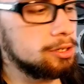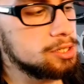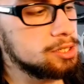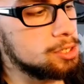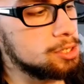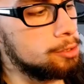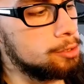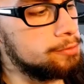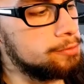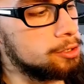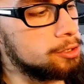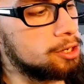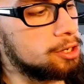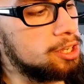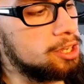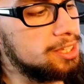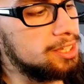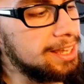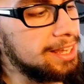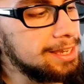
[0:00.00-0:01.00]
So if you're
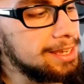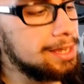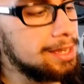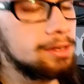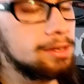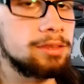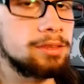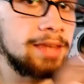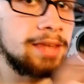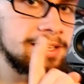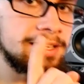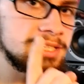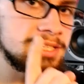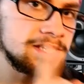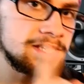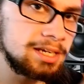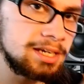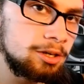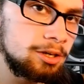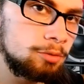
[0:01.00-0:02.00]
clicking that
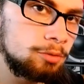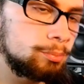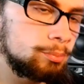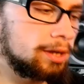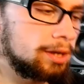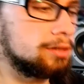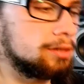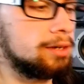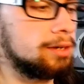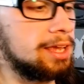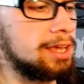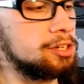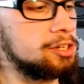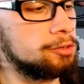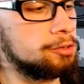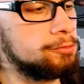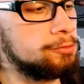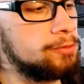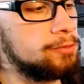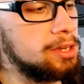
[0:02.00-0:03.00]
single button and
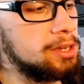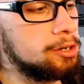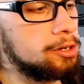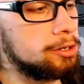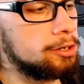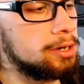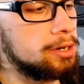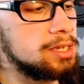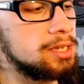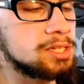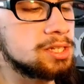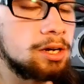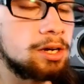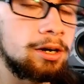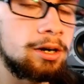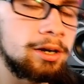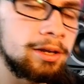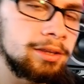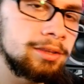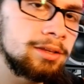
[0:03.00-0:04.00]
your finger is
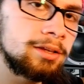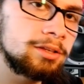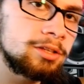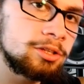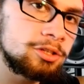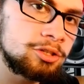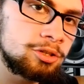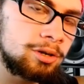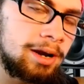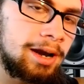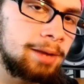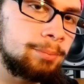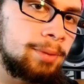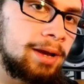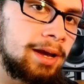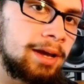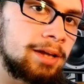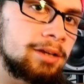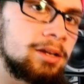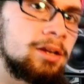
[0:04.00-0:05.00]
on the
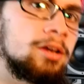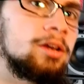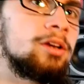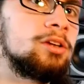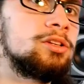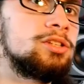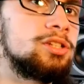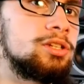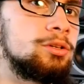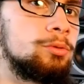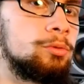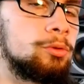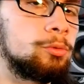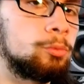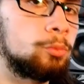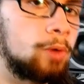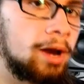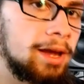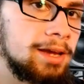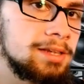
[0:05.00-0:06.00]
trackpad to the
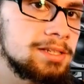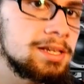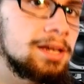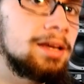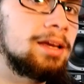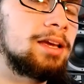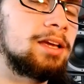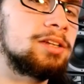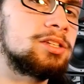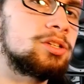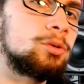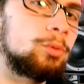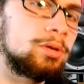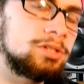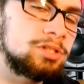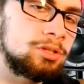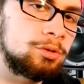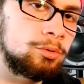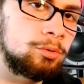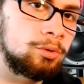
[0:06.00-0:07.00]
right, it's going
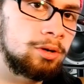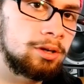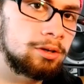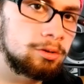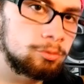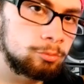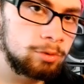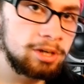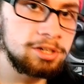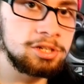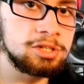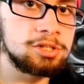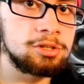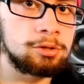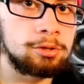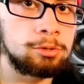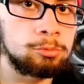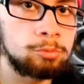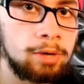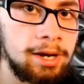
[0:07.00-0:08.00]
to
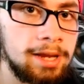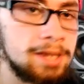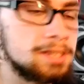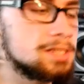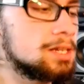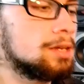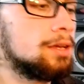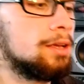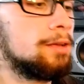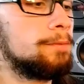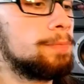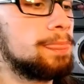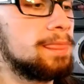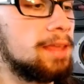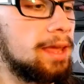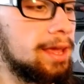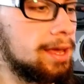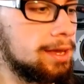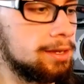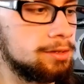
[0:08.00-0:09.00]
register a right.
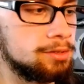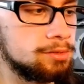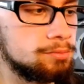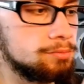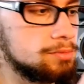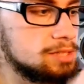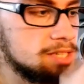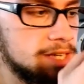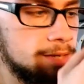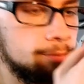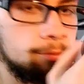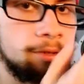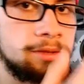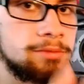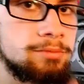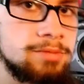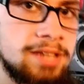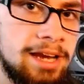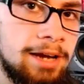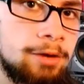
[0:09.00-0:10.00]
And same
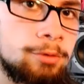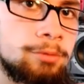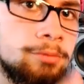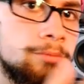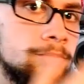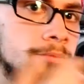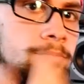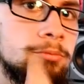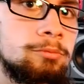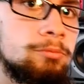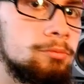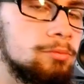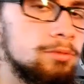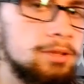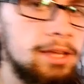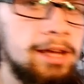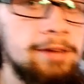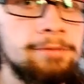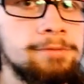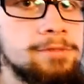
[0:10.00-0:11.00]
with down,
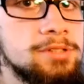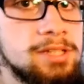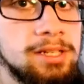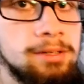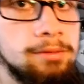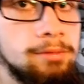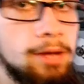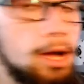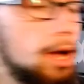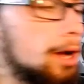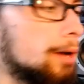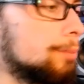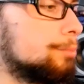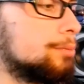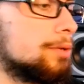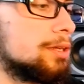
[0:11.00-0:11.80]
left, and up.